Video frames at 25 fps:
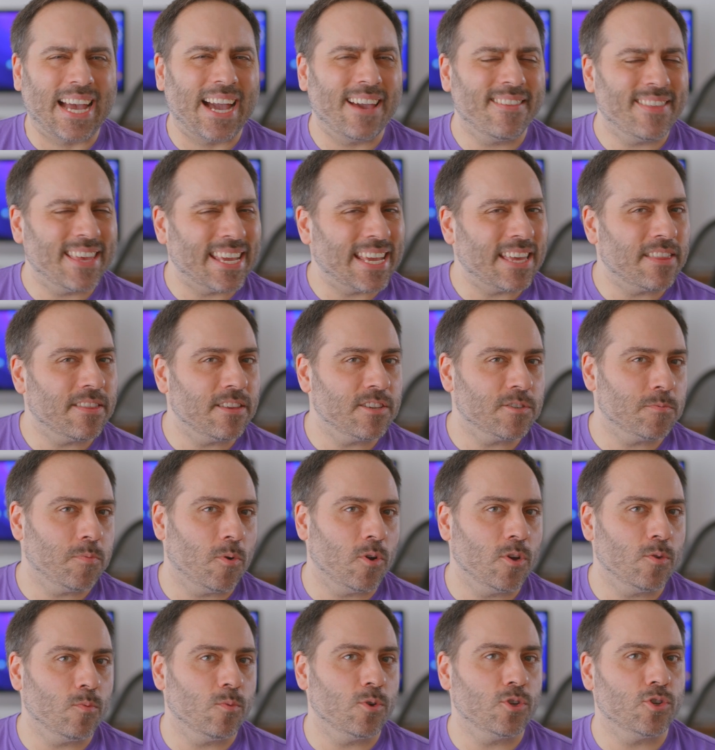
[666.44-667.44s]
I think at this
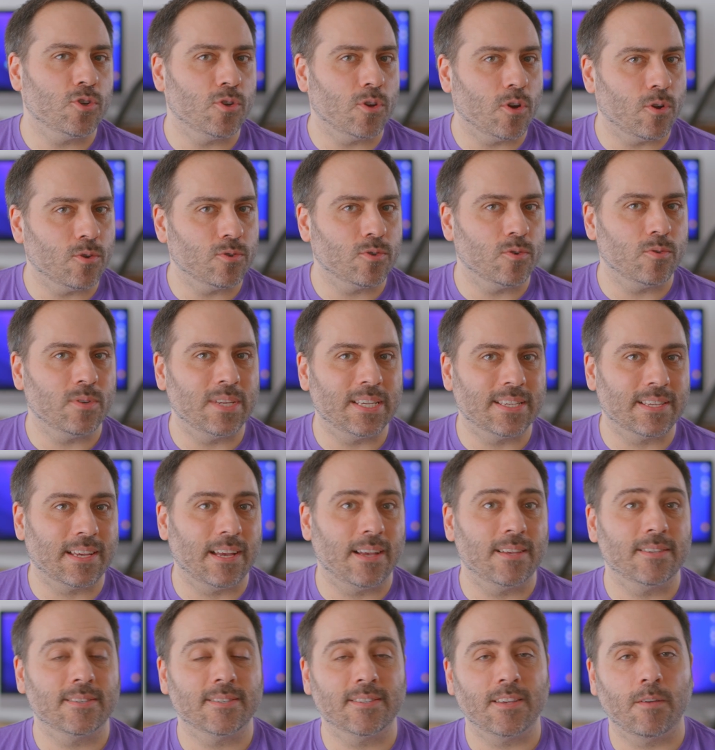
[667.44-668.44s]
point we should also
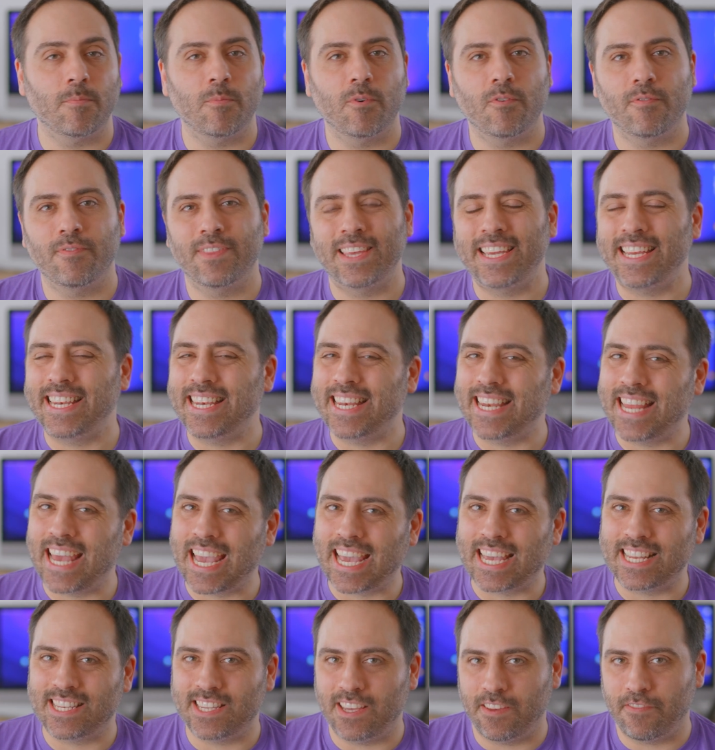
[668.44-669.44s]
discuss some of the
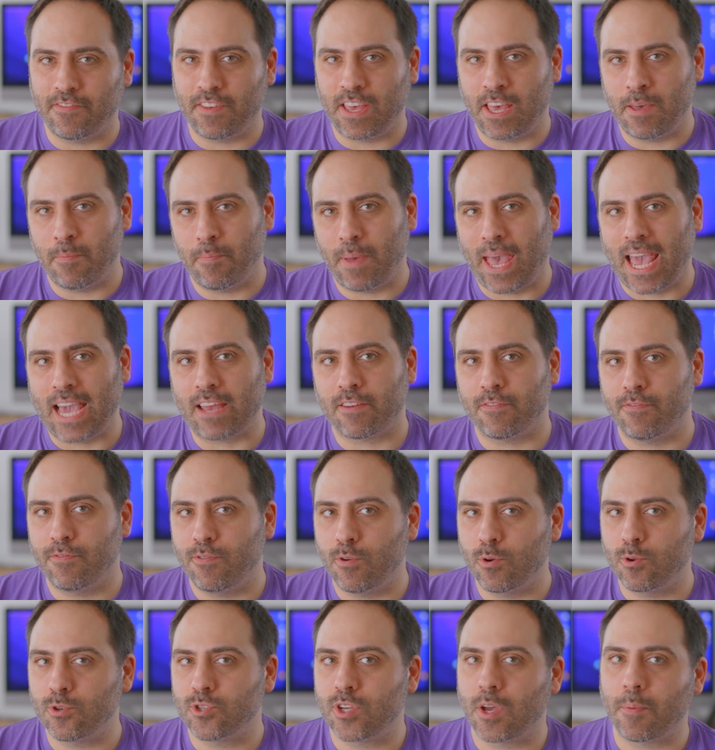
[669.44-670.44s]
negative impact
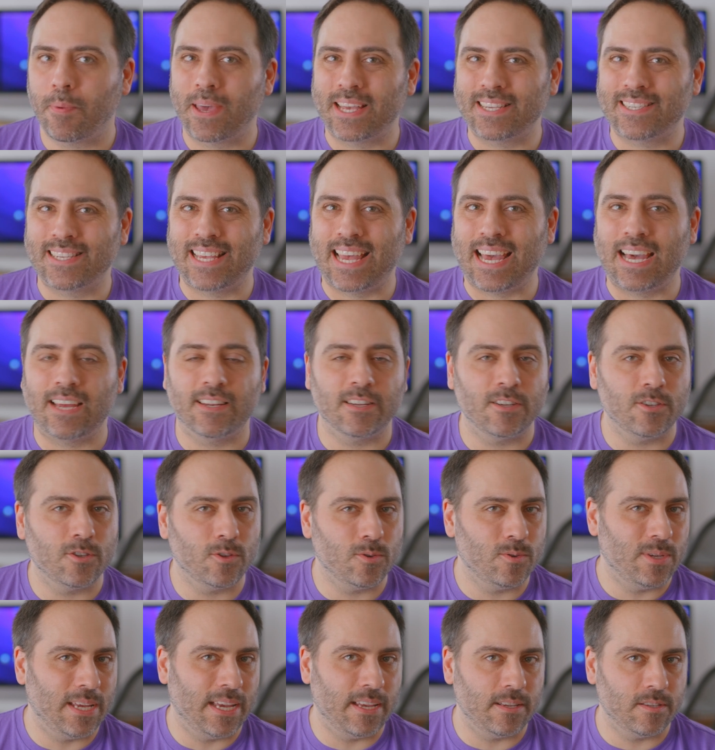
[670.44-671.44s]
Photoshop has had in
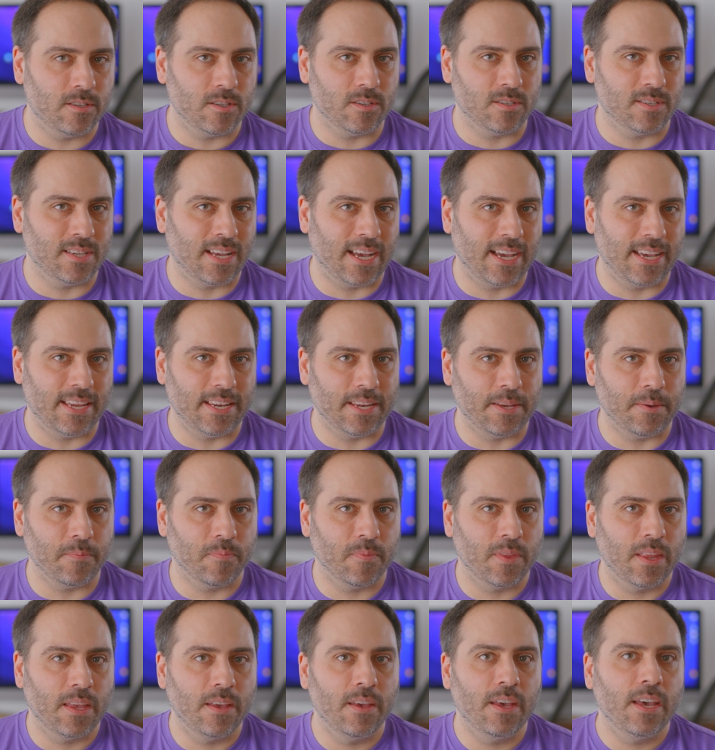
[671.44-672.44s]
today's society.
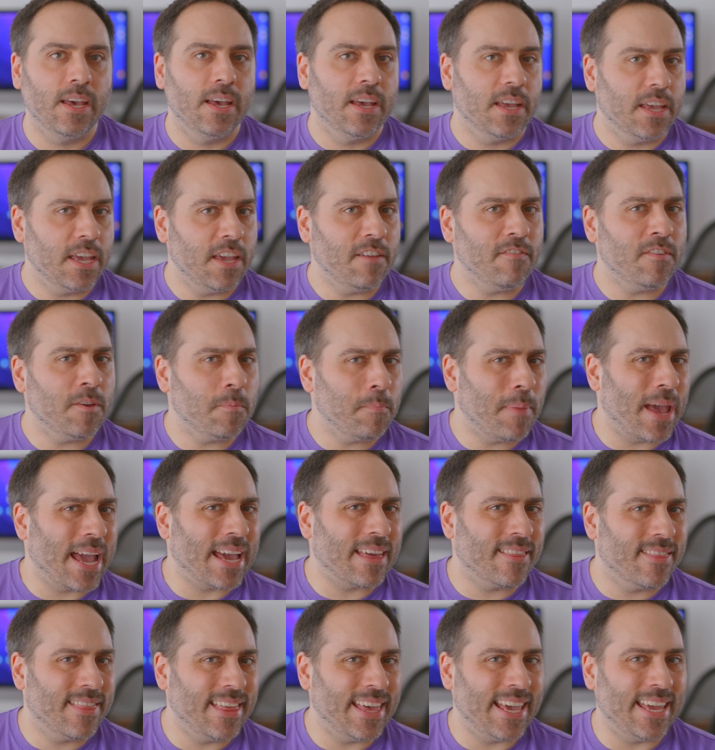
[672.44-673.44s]
Even
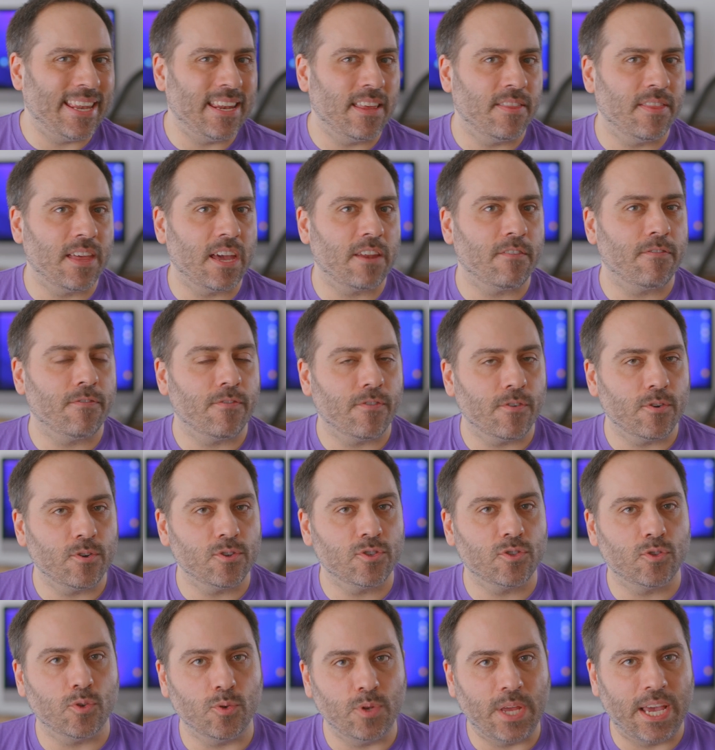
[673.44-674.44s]
back then in that
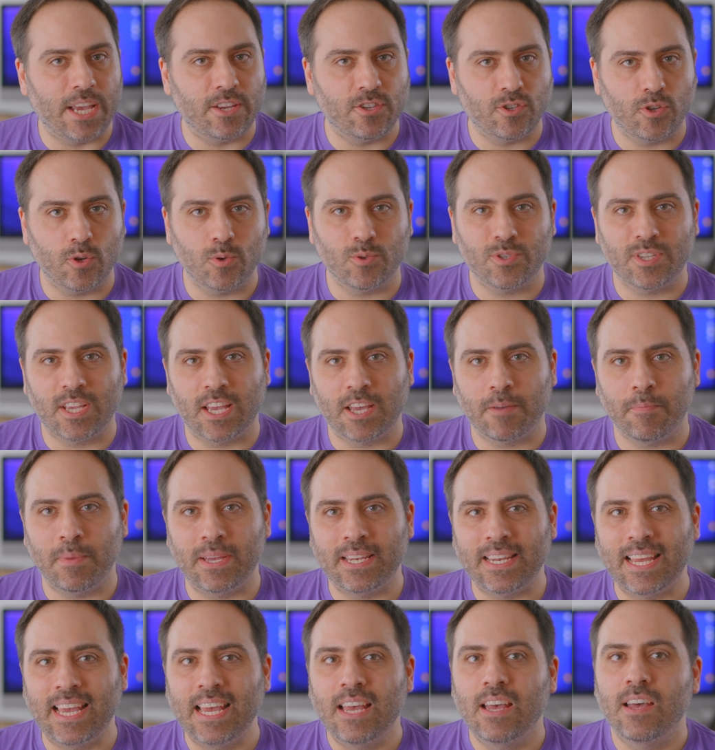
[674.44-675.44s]
first Today Show
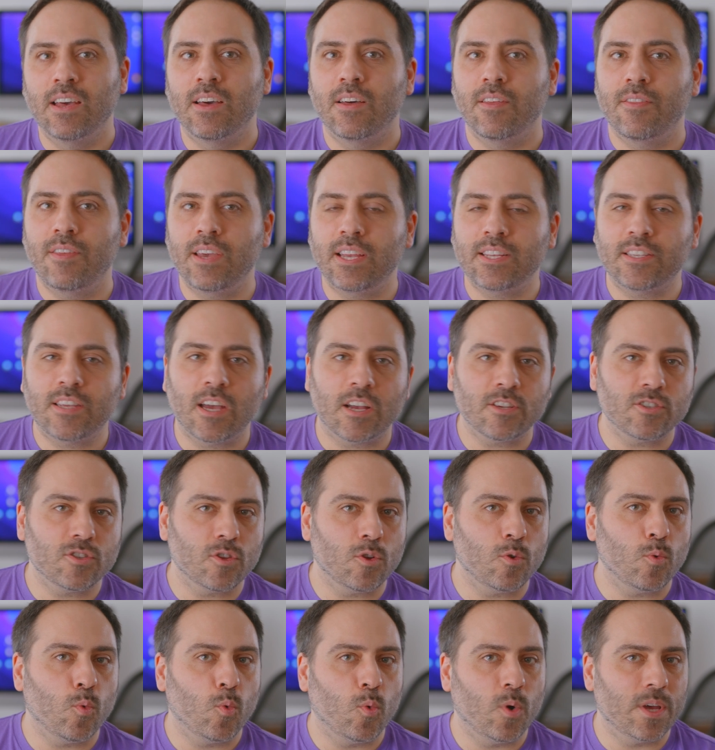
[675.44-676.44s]
segment, they touched
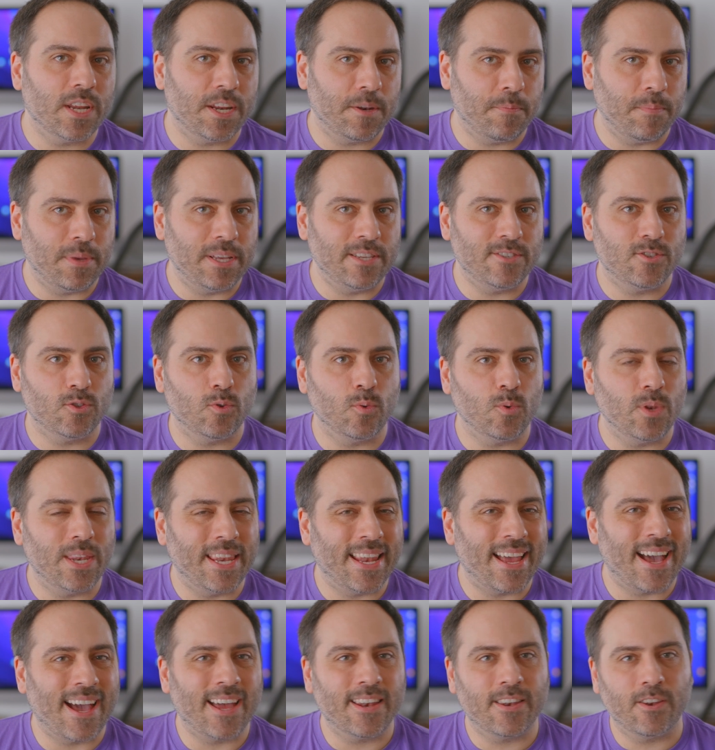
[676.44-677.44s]
on what it means to
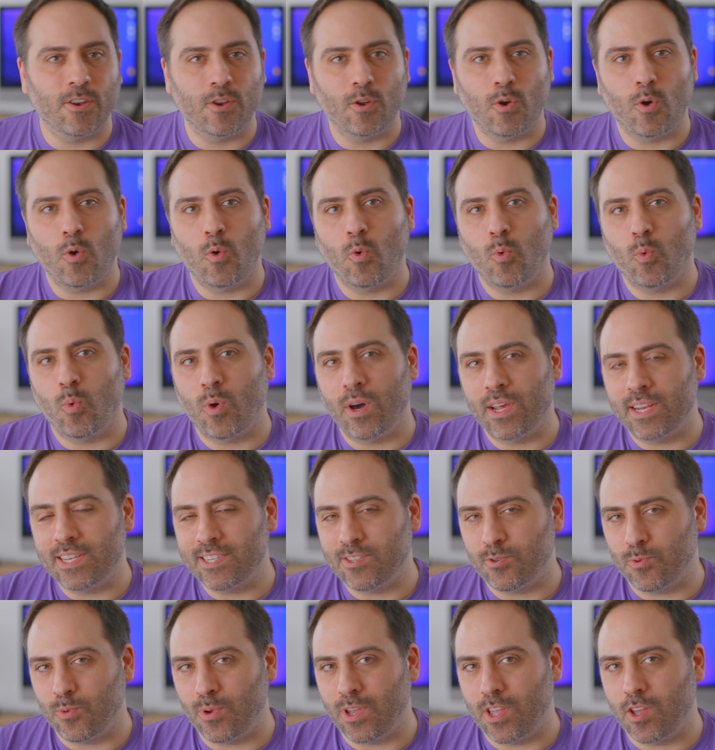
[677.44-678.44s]
not know what
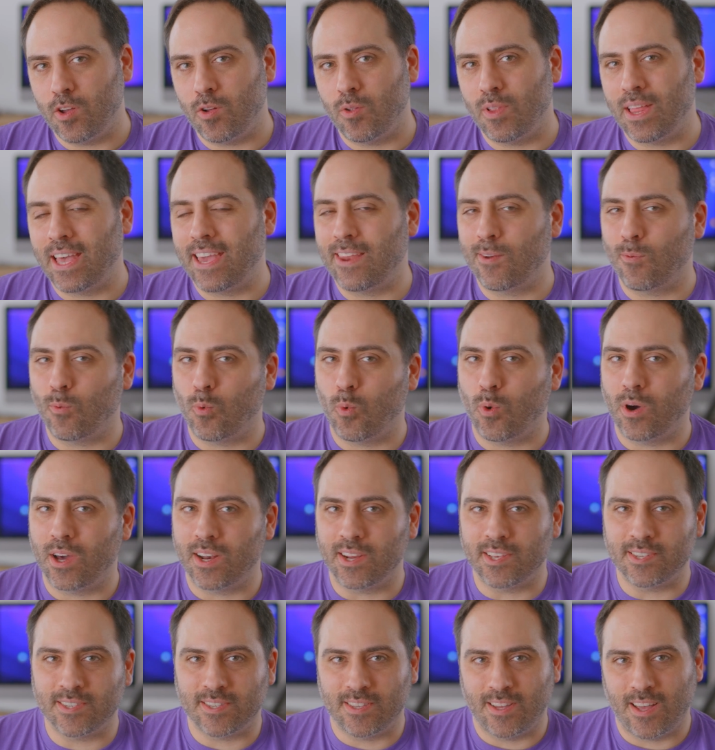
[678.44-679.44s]
is real and what
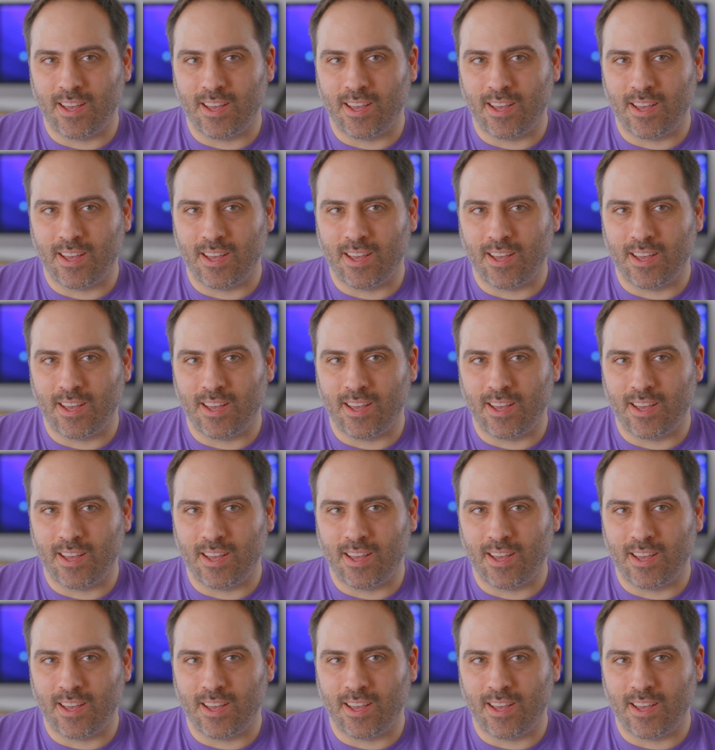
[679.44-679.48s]
is